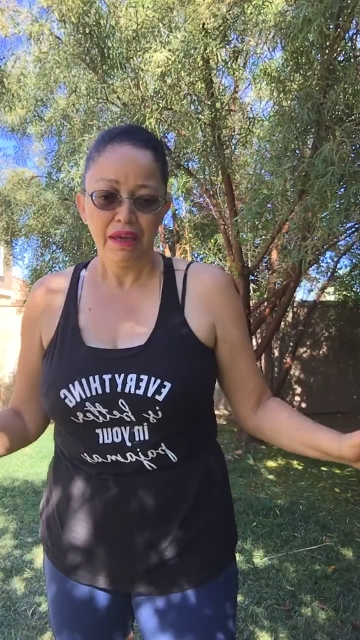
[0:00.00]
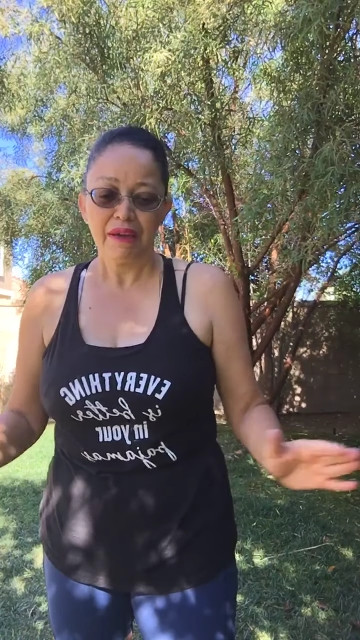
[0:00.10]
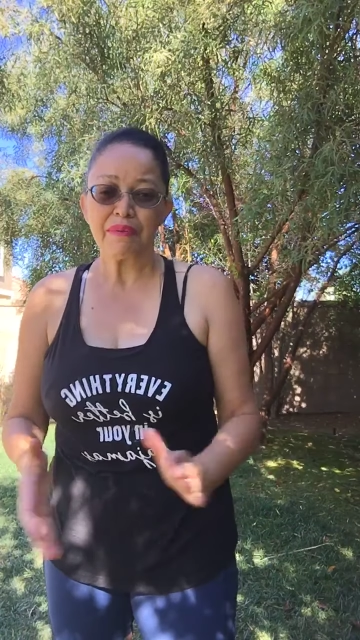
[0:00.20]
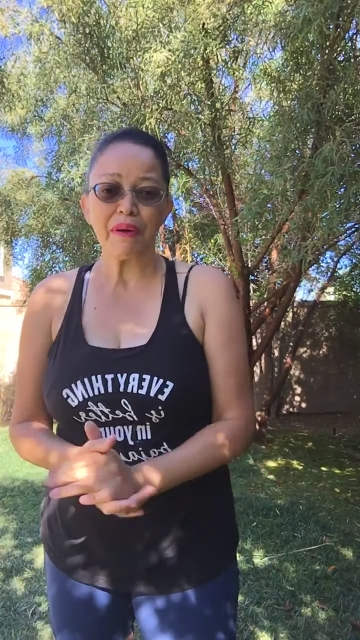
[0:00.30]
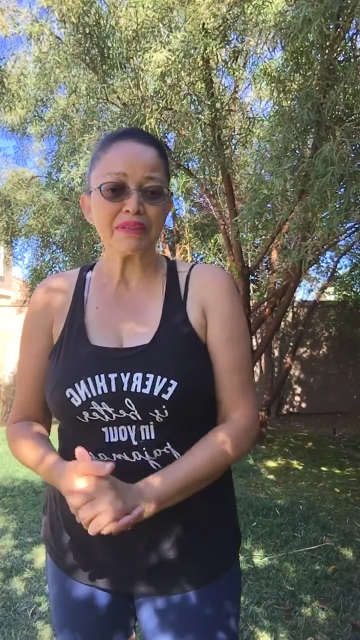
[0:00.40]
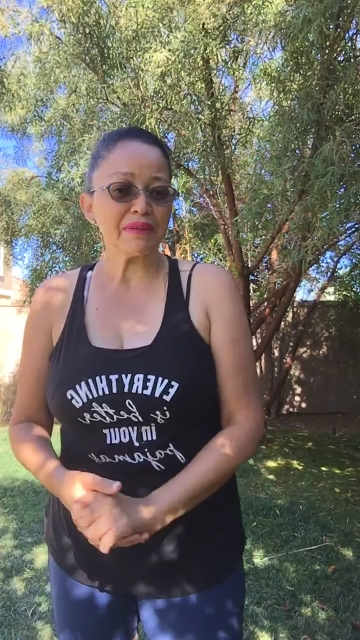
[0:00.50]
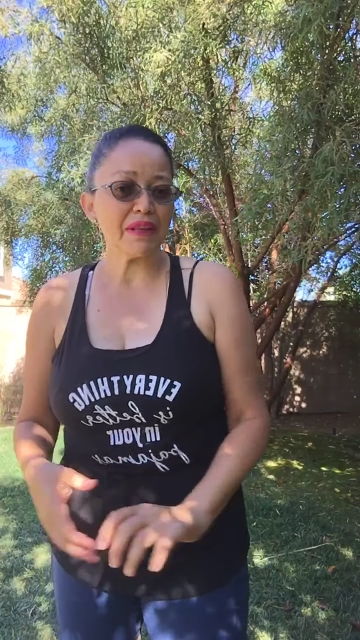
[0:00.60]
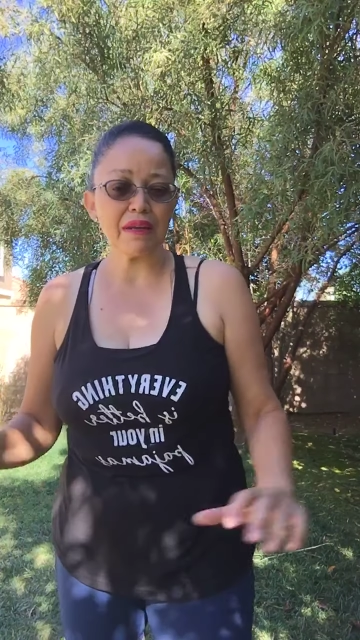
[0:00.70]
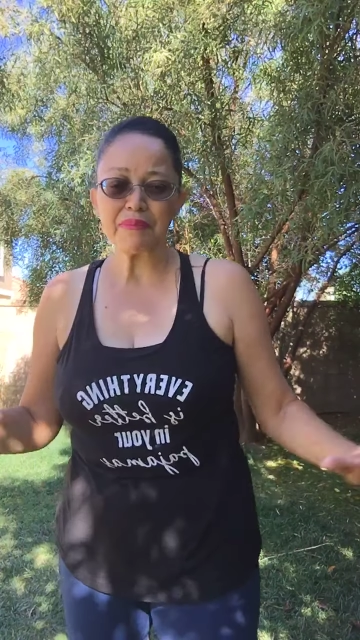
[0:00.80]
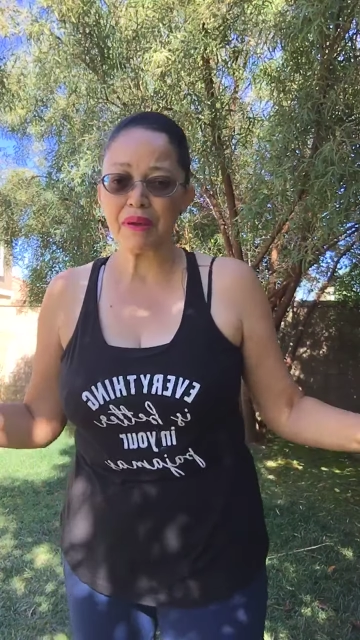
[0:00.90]
It works for a
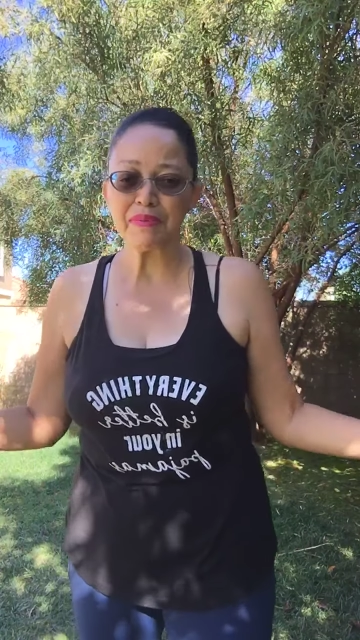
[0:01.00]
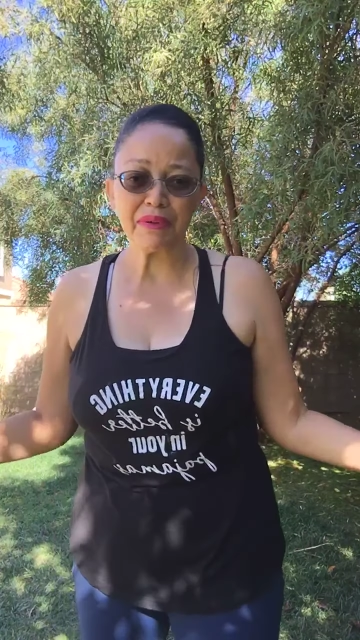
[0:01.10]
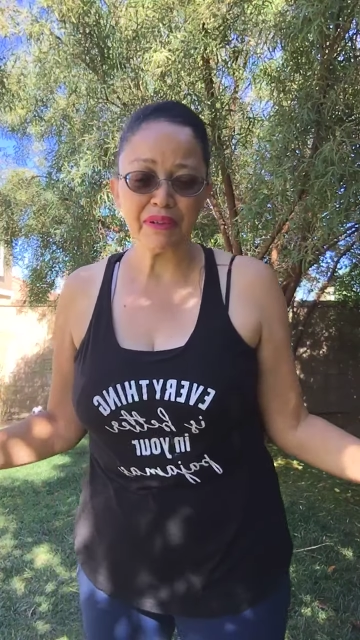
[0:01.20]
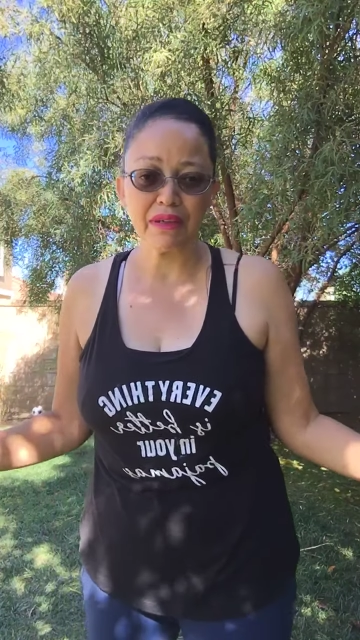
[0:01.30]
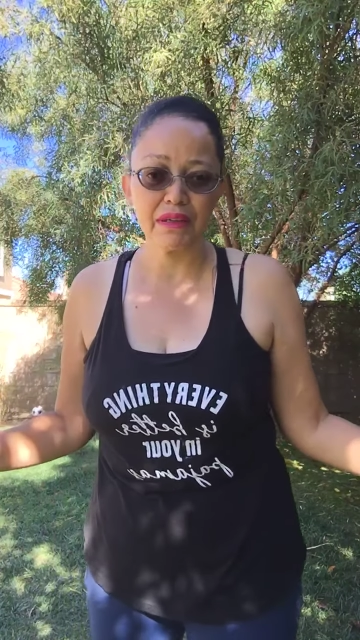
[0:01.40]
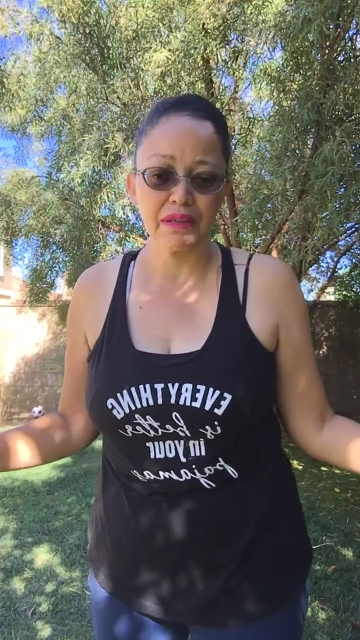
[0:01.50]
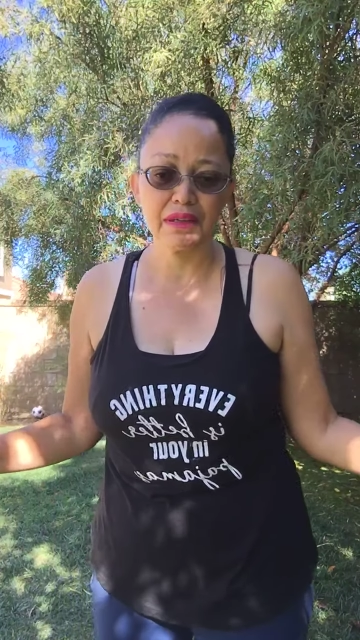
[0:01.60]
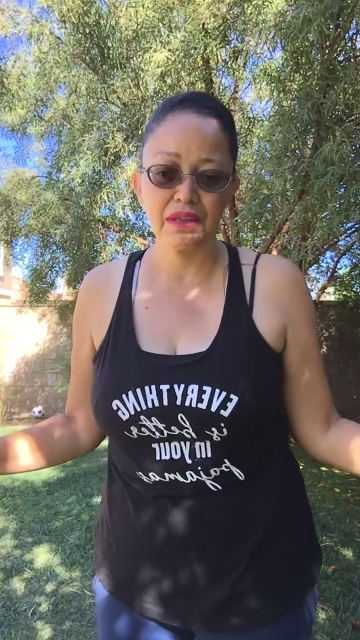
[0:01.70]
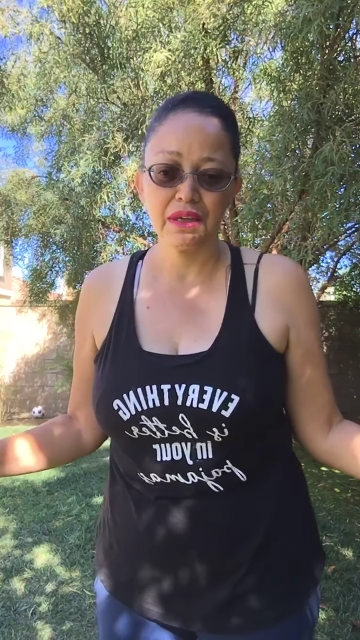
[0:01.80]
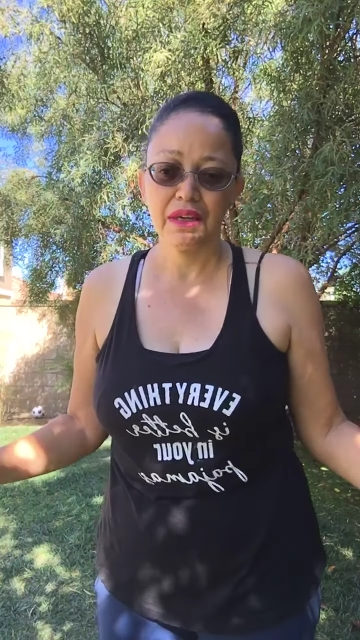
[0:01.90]
lot of people,
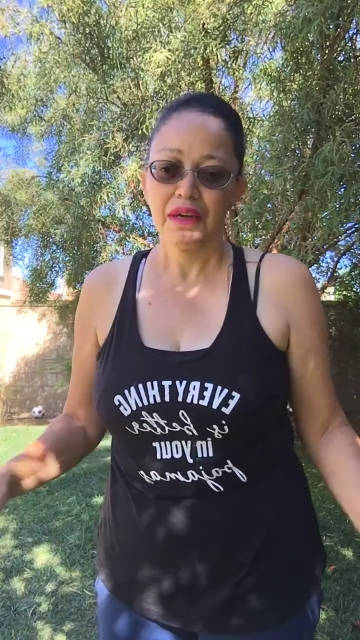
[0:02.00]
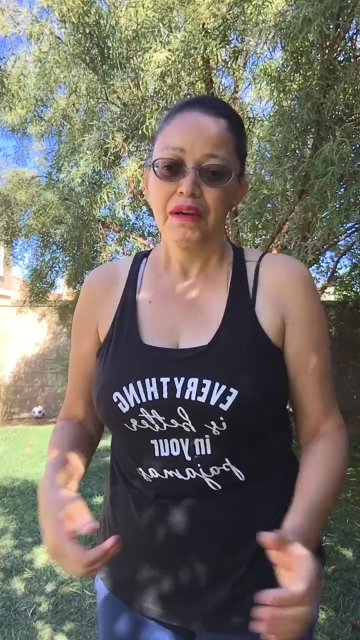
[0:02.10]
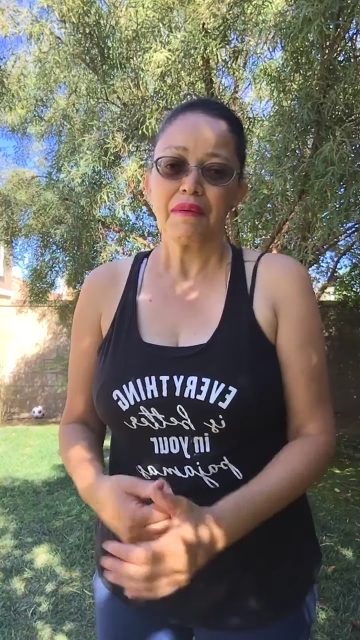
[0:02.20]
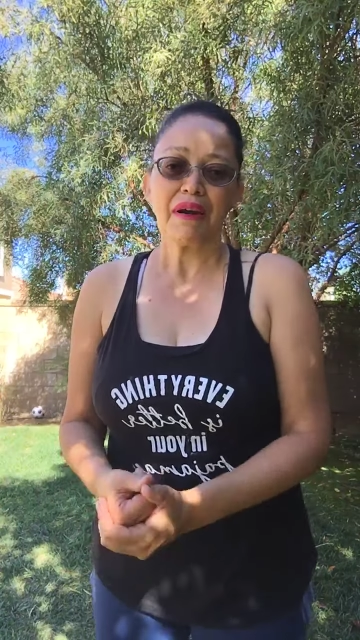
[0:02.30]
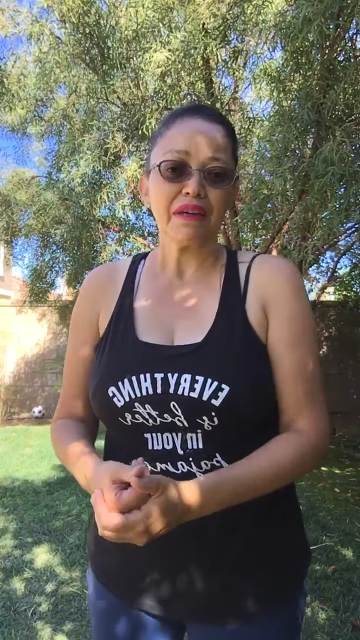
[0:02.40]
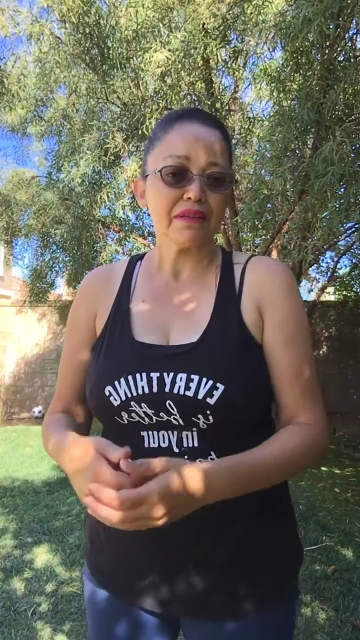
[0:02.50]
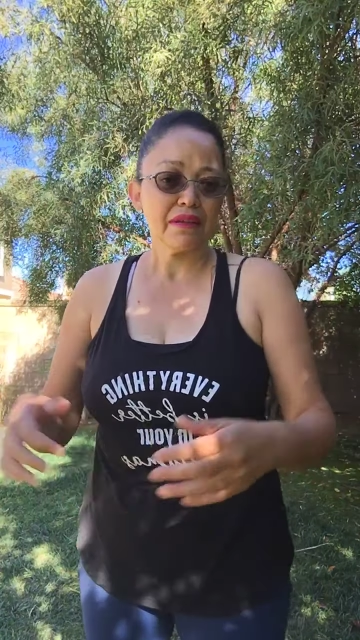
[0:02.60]
right?